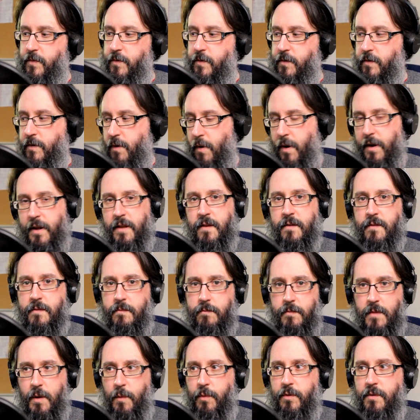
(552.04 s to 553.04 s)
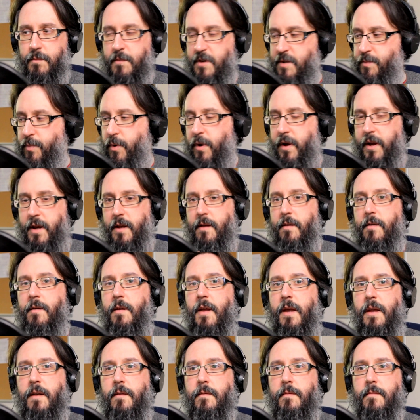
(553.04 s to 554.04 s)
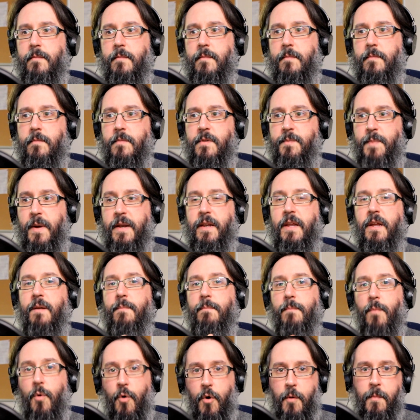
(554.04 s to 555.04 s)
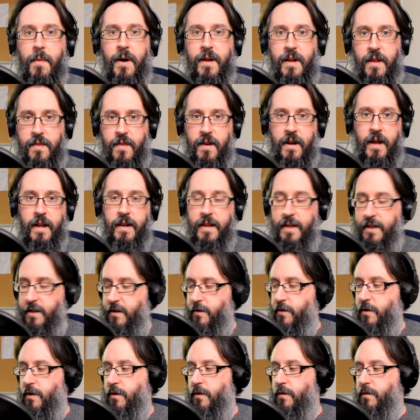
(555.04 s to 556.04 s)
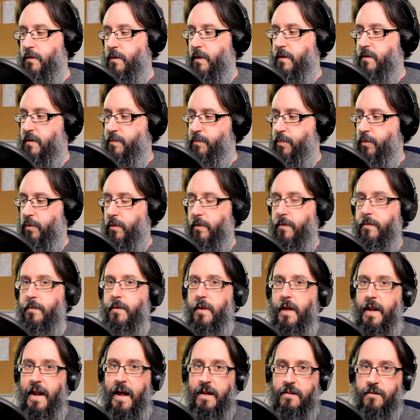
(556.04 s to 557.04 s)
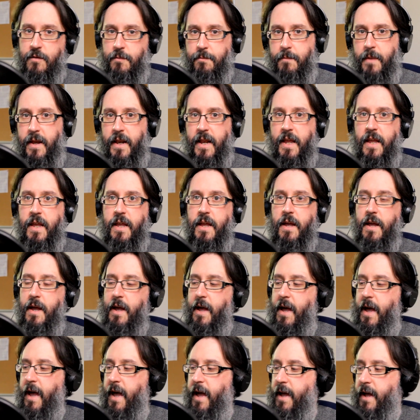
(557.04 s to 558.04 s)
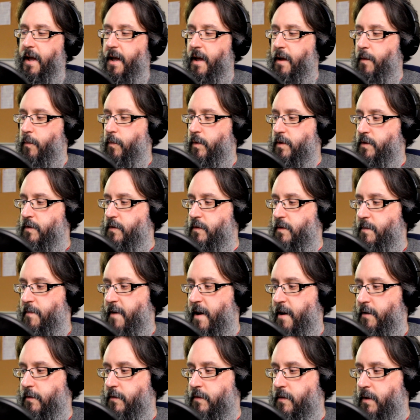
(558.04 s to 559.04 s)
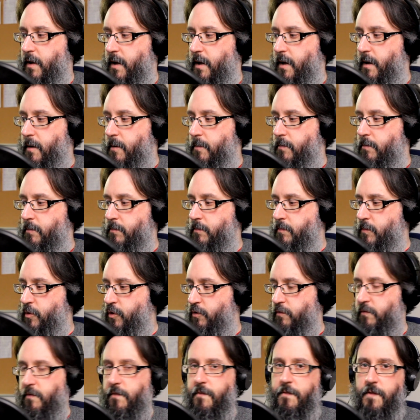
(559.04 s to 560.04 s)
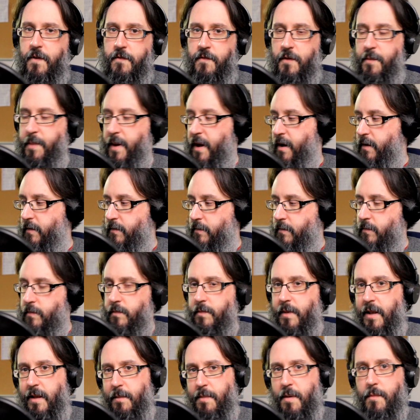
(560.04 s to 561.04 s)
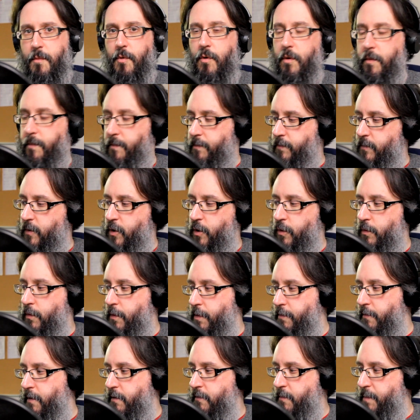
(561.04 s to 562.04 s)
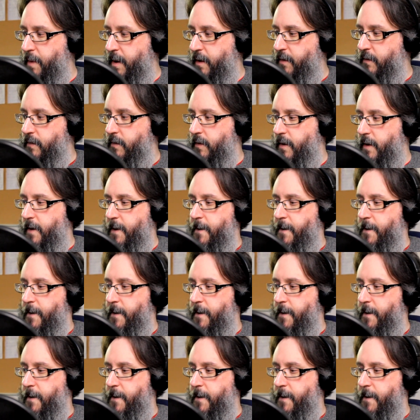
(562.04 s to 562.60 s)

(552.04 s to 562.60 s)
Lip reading: So there wasn't much point in spending more money than I needed to, so I just bought an Atom Mini, which was about £250, a little bit more, £200-300.